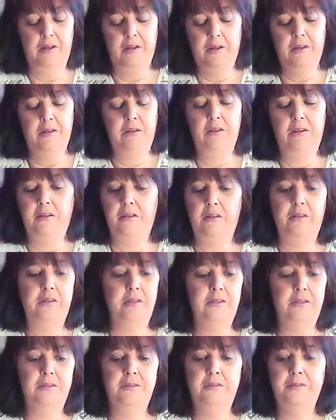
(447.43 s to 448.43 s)
I
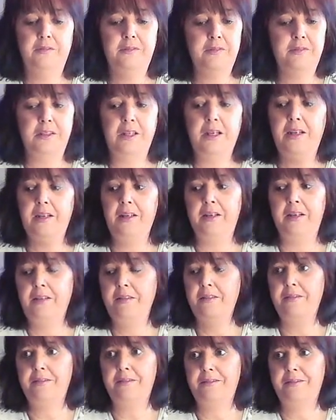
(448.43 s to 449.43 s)
tell you,
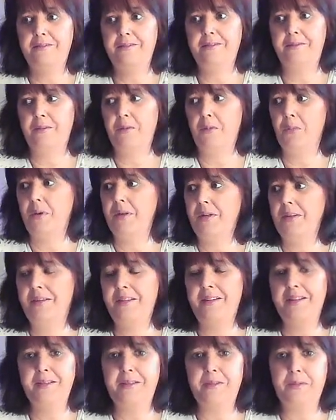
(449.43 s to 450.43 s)
one of
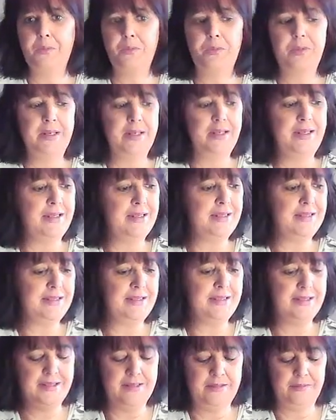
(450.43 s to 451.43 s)
these
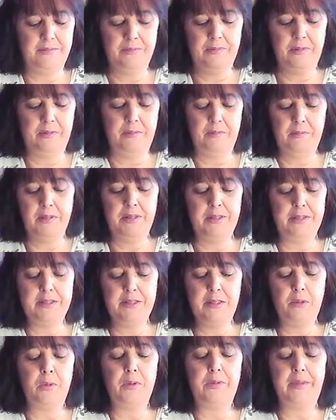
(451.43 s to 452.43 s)
weeks I'm gonna
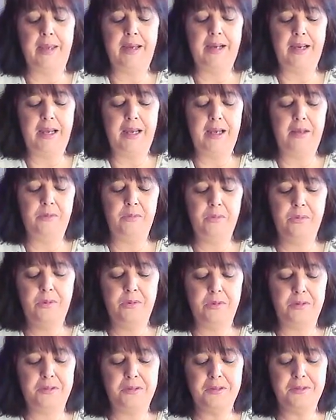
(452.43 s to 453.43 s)
see what that card
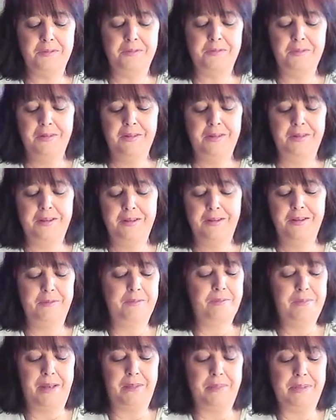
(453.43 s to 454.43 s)
was.
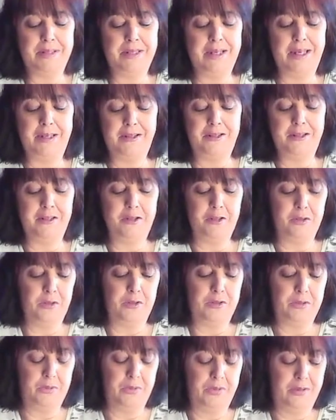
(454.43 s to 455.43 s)
It may pertain to you
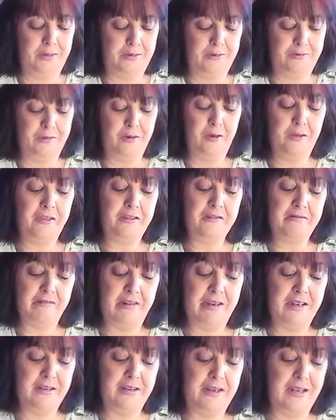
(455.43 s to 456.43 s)
as well. I've got
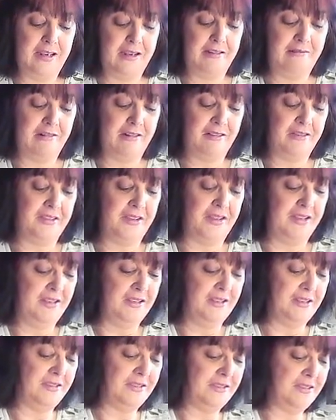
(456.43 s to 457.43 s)
three in here, I think,
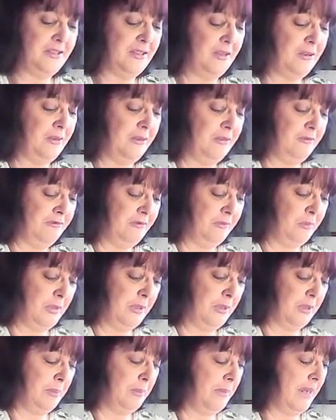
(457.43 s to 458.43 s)
so from
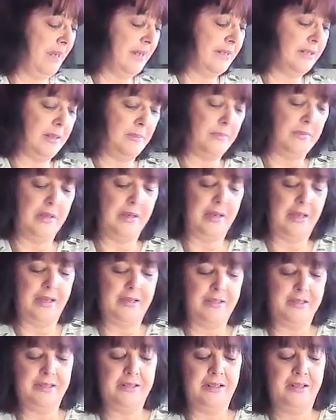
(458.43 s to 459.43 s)
when I packed up the
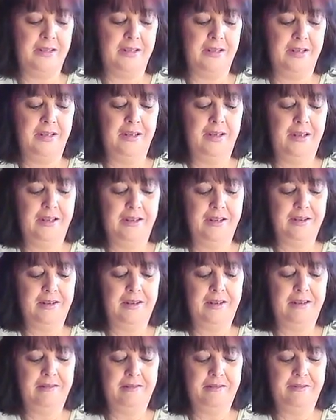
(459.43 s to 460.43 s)
last
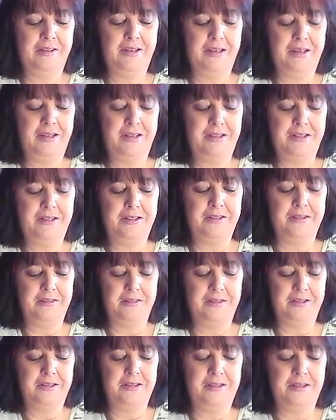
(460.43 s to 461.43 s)

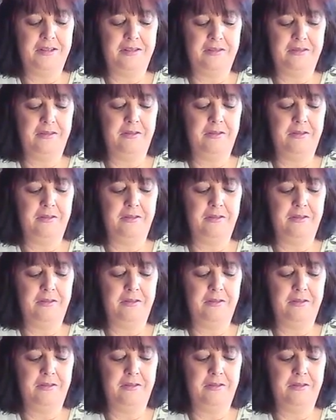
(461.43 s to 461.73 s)
clarifications.